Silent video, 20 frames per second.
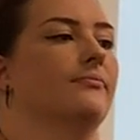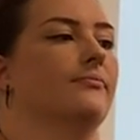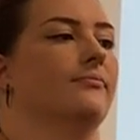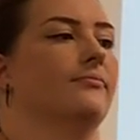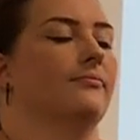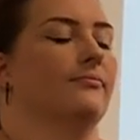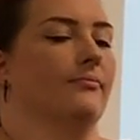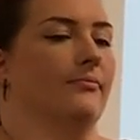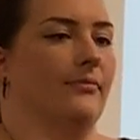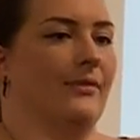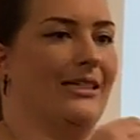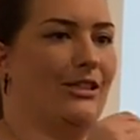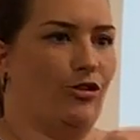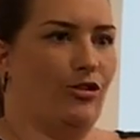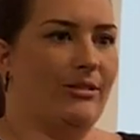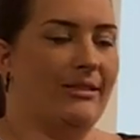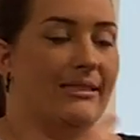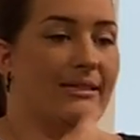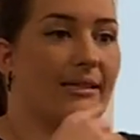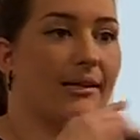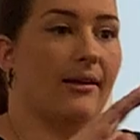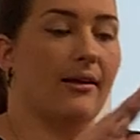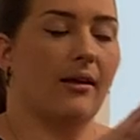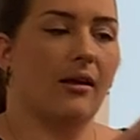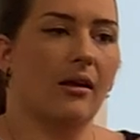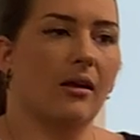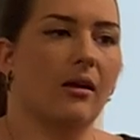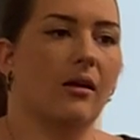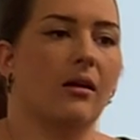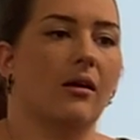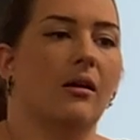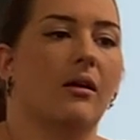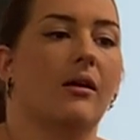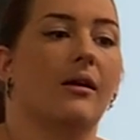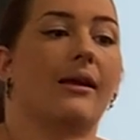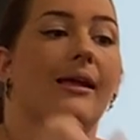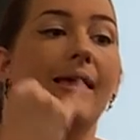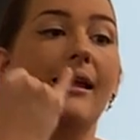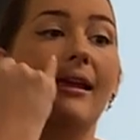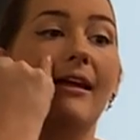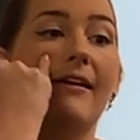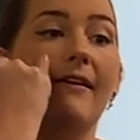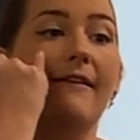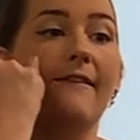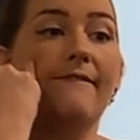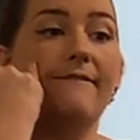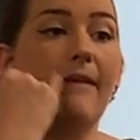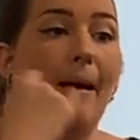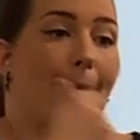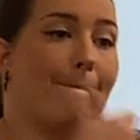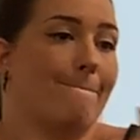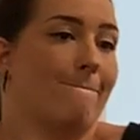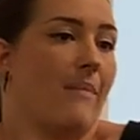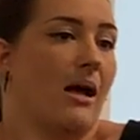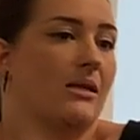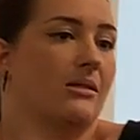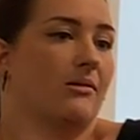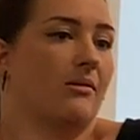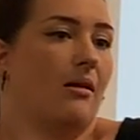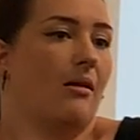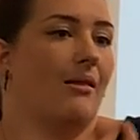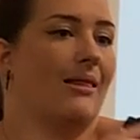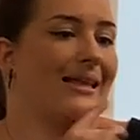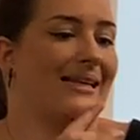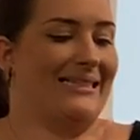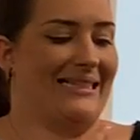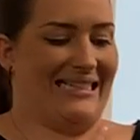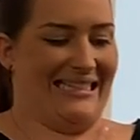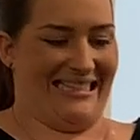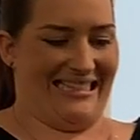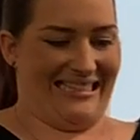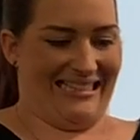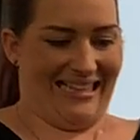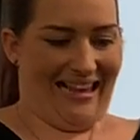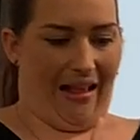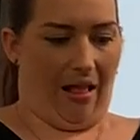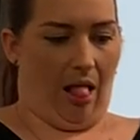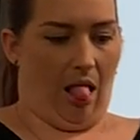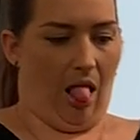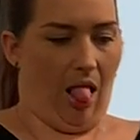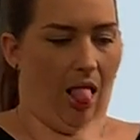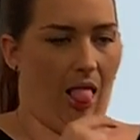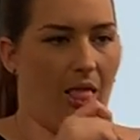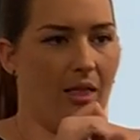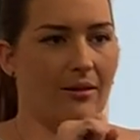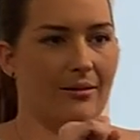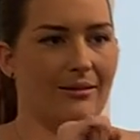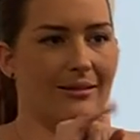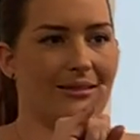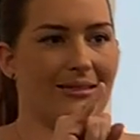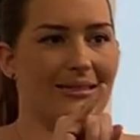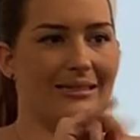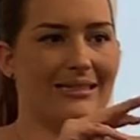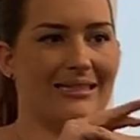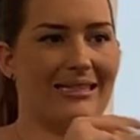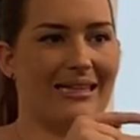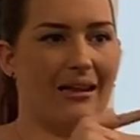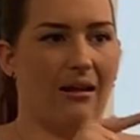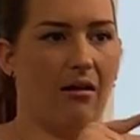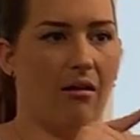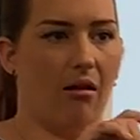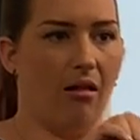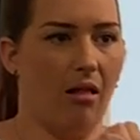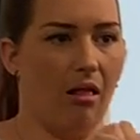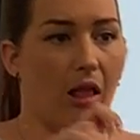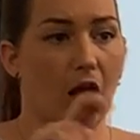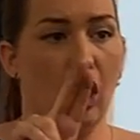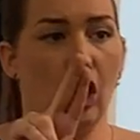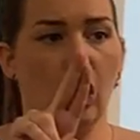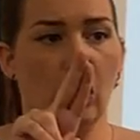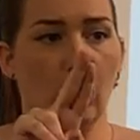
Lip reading: muscles that are single unit, do they have partial contractions? Okay?